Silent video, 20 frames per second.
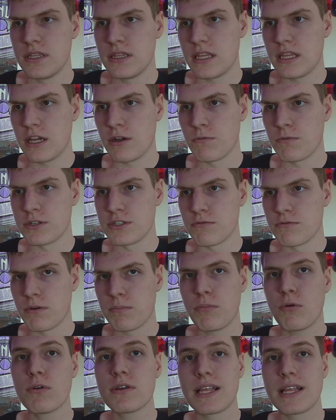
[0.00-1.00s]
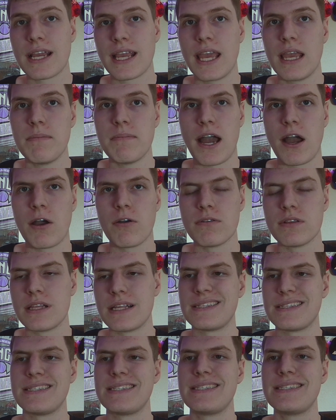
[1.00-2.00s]
there was a report that came out
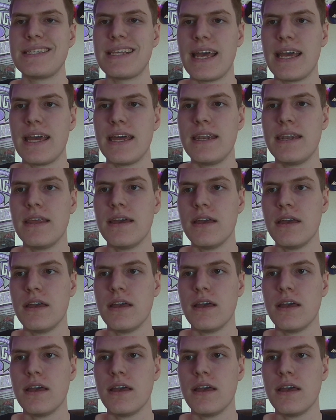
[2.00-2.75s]
that said